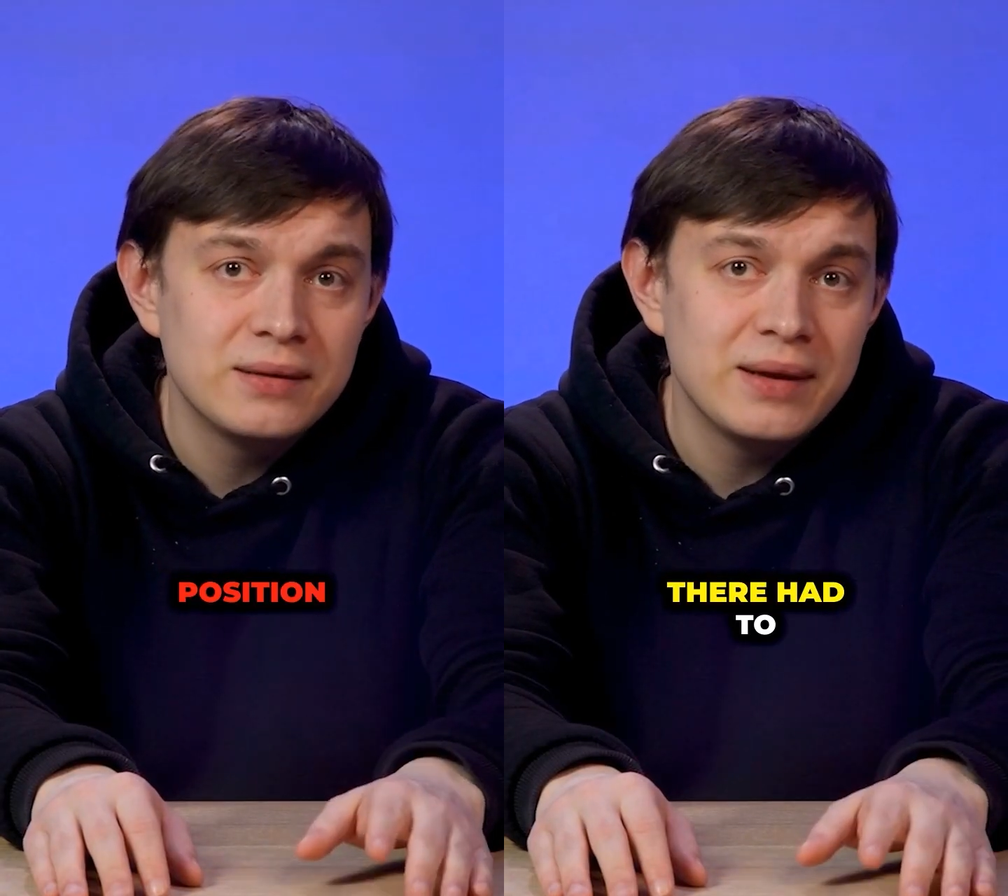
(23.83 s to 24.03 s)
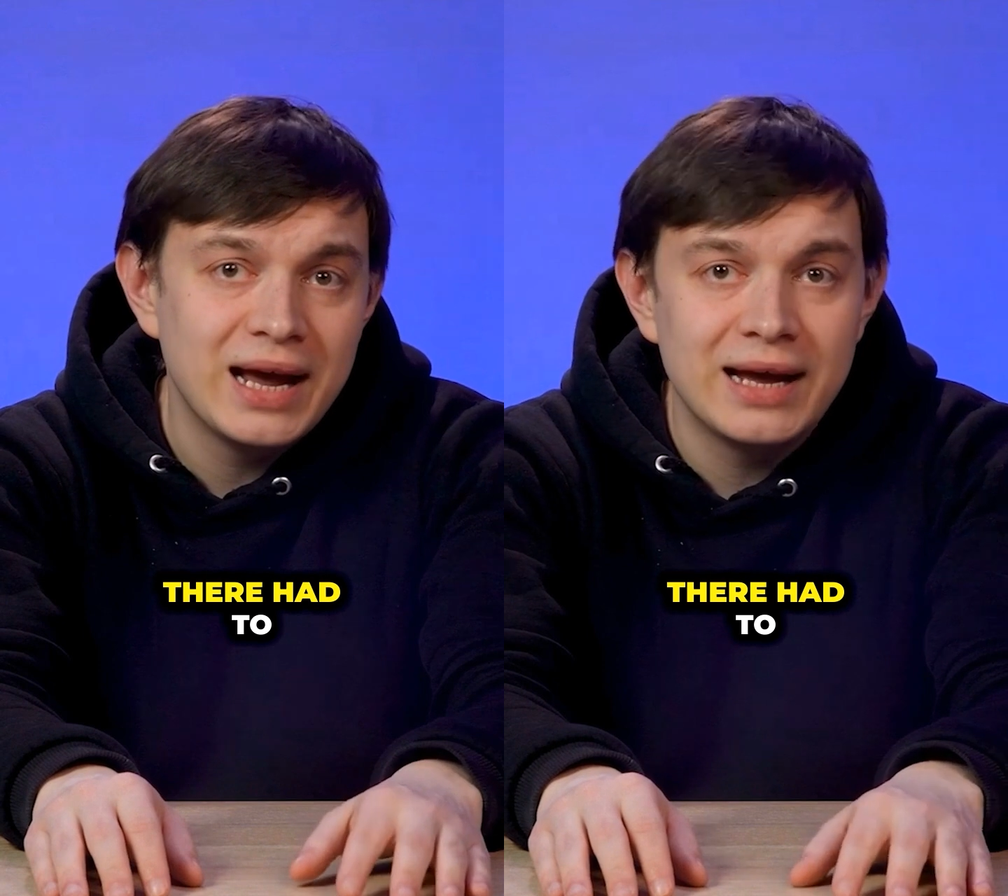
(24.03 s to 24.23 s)

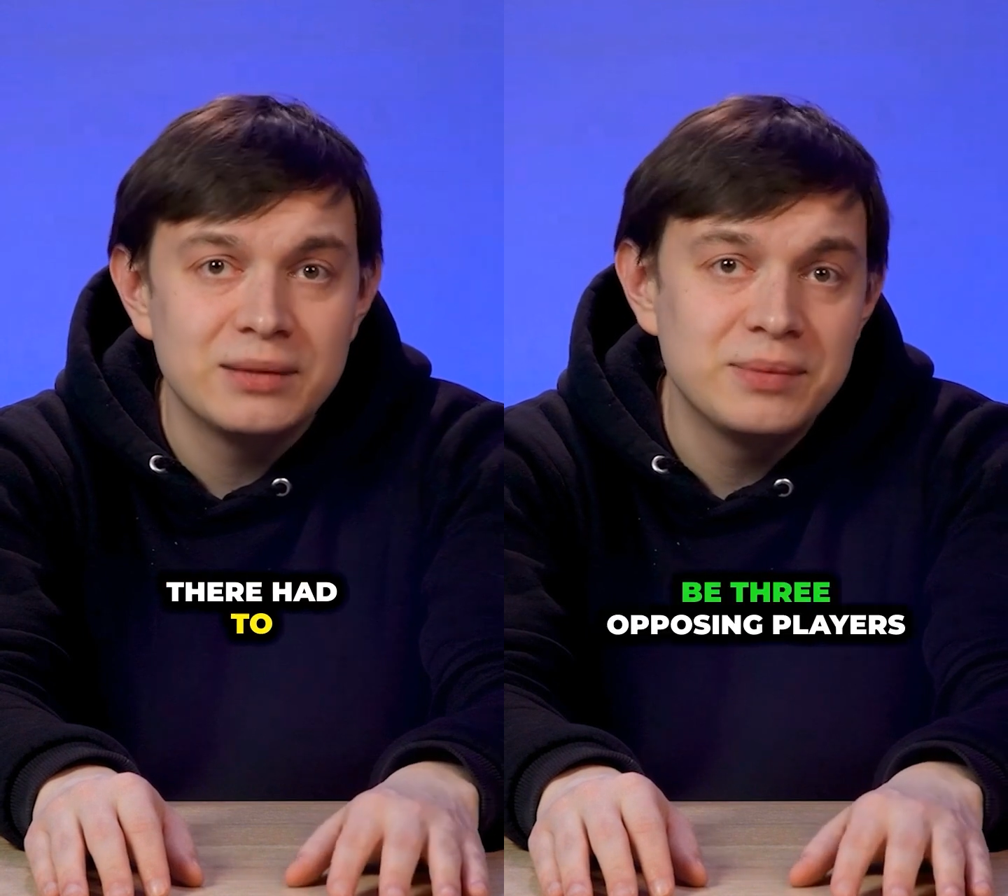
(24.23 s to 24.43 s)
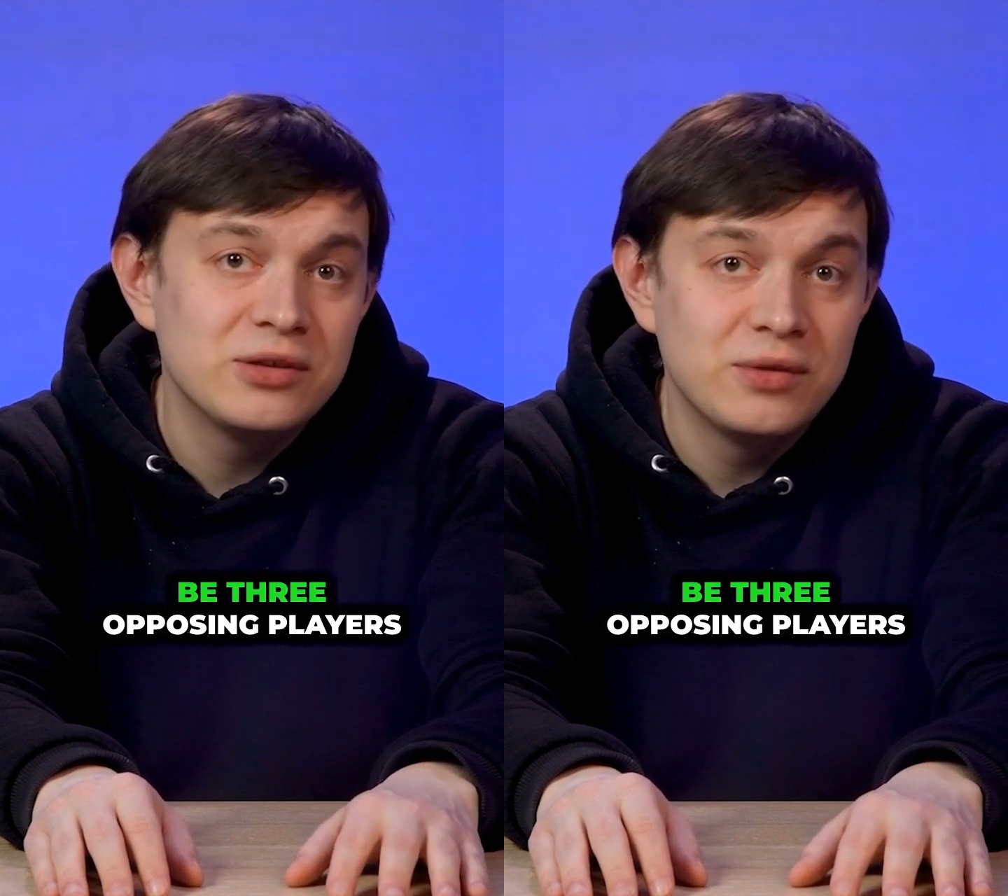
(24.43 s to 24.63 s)
there had
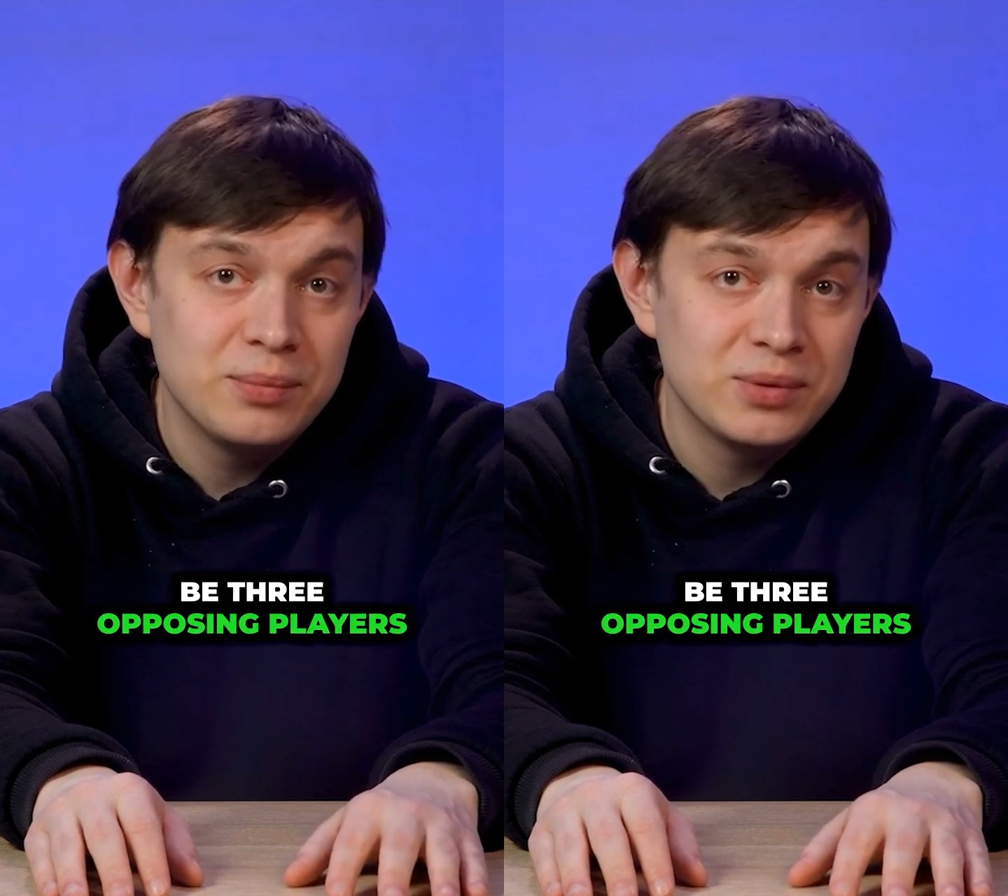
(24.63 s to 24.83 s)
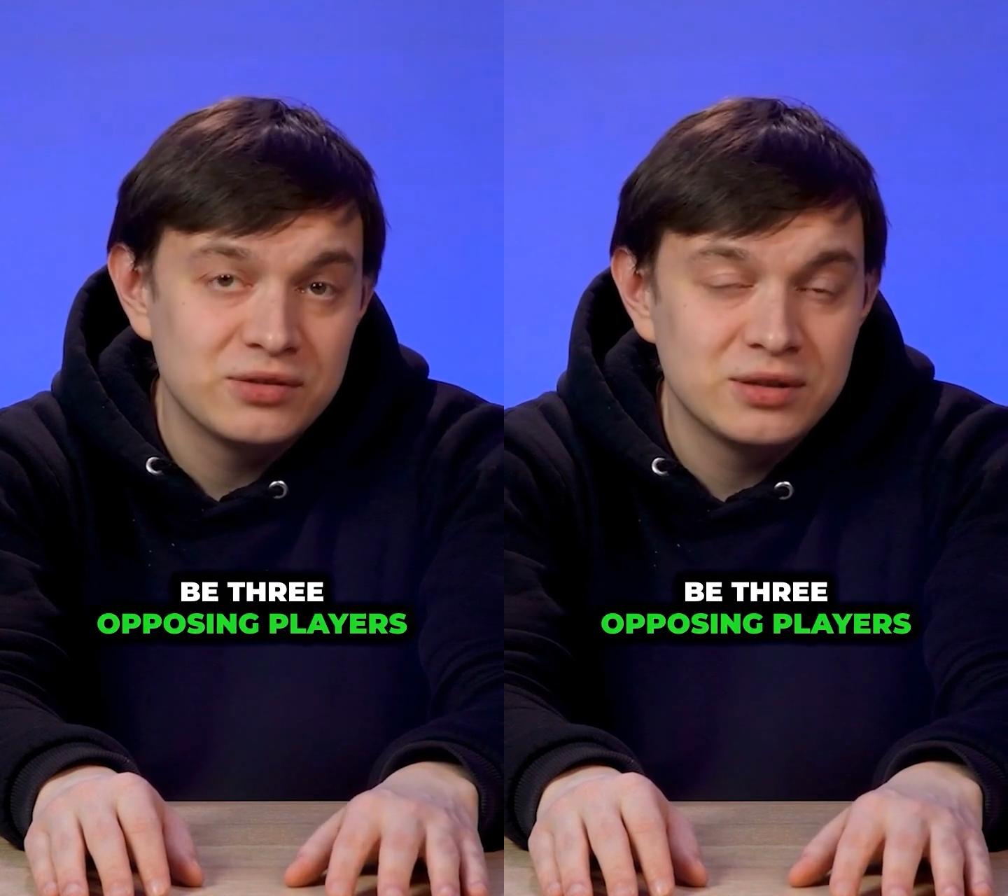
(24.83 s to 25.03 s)
to be 3
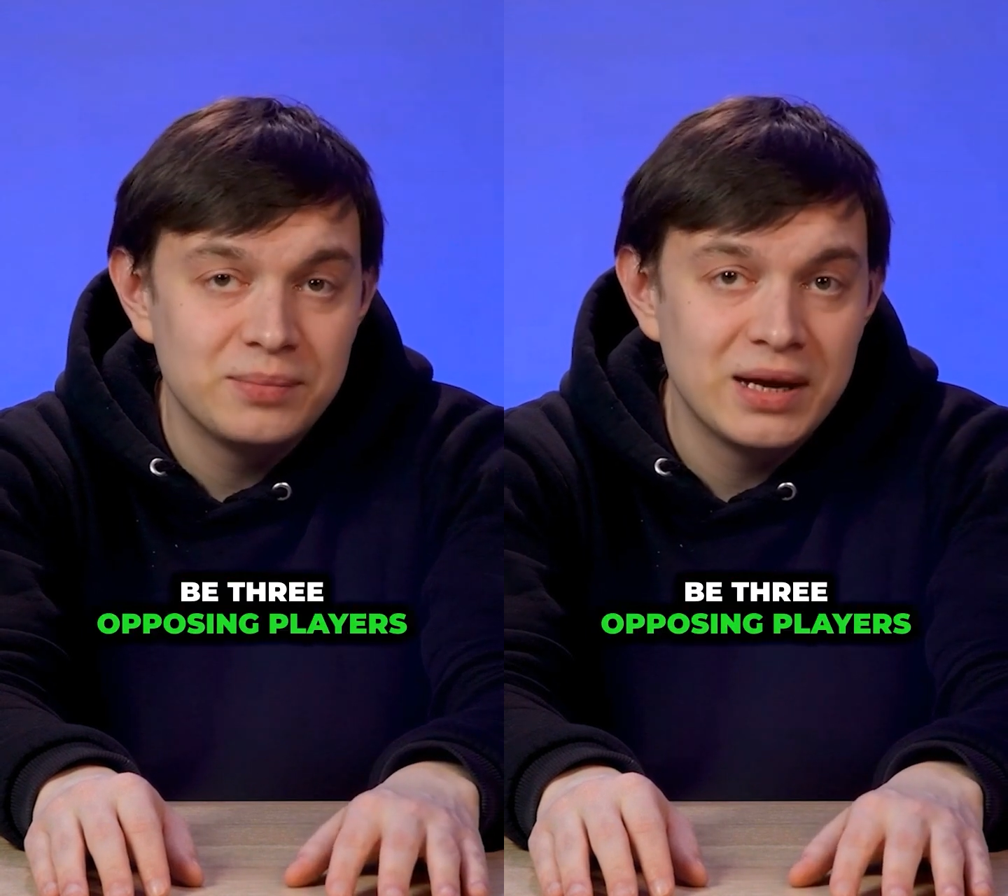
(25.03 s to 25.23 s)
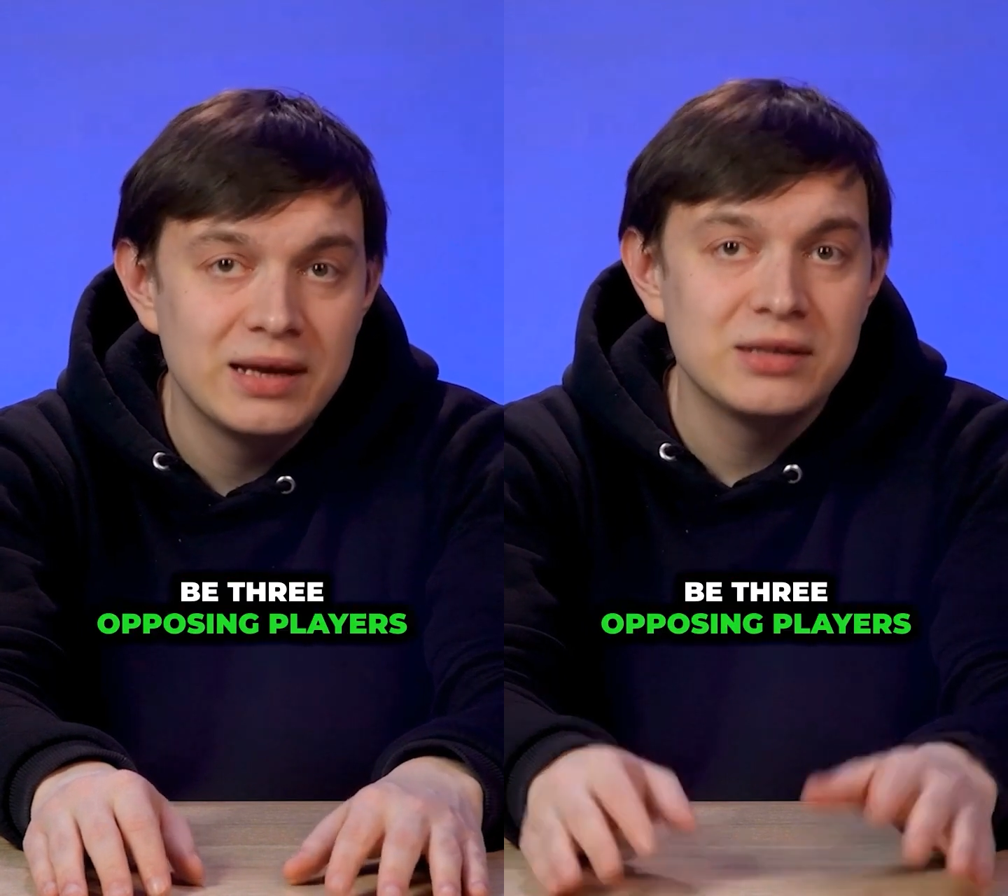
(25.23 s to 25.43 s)
opposing
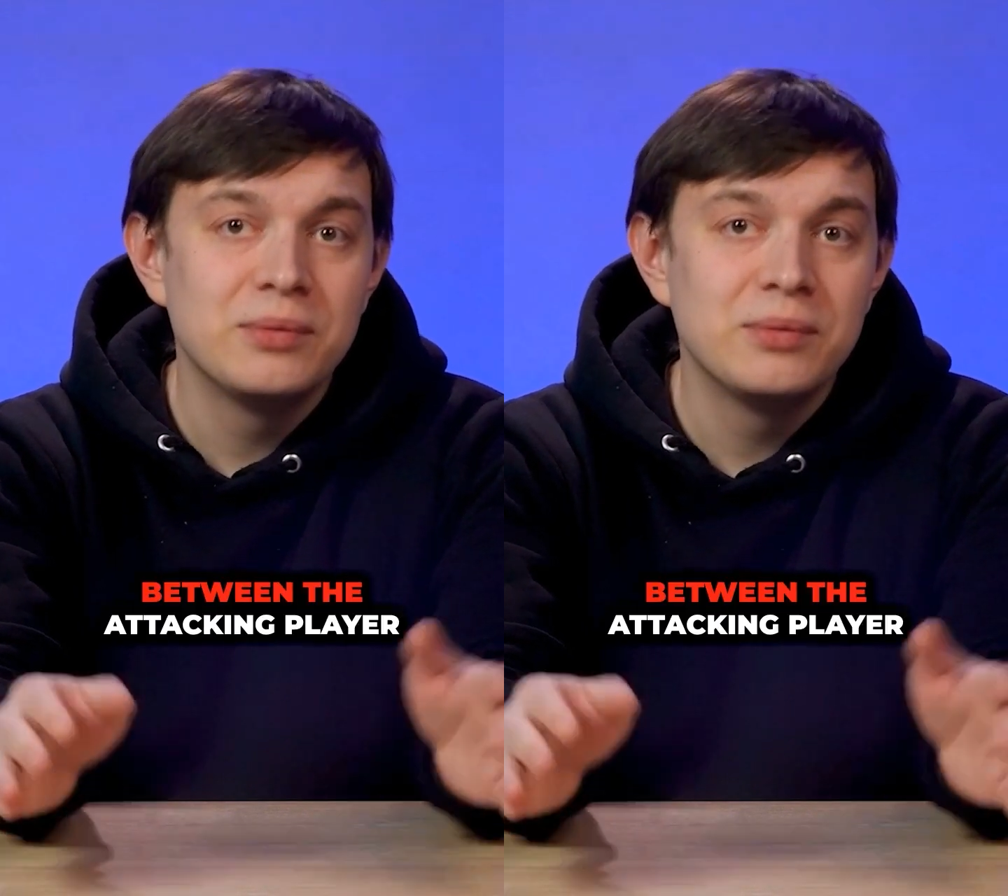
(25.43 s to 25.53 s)
players